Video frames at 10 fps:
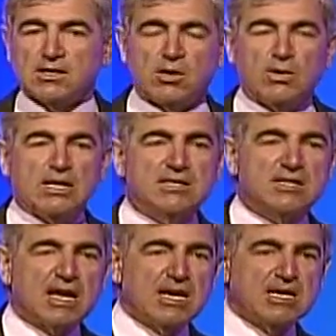Now, any
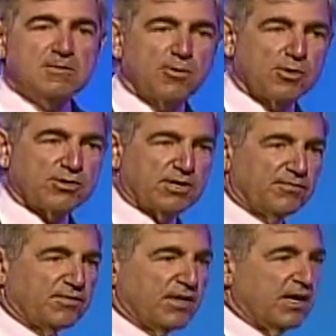sane person,
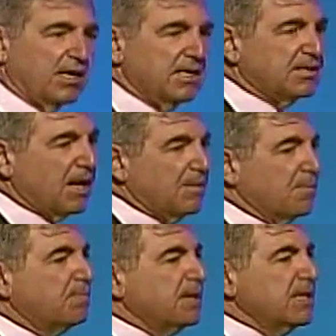any type
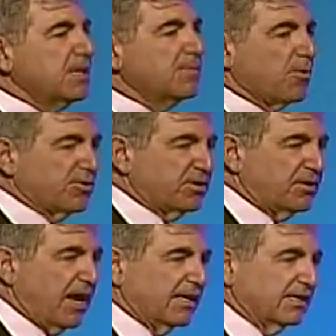B
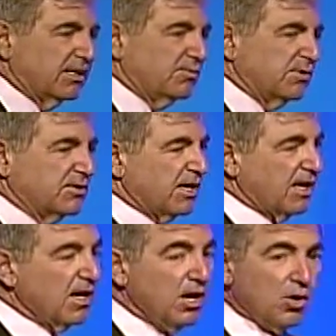personality would
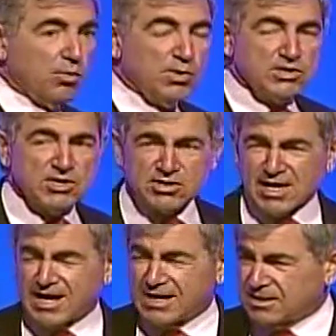say, we just
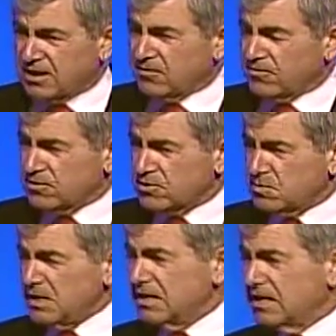got a ticket for
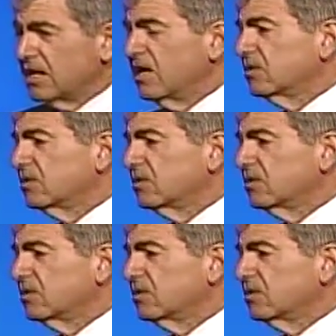speeding.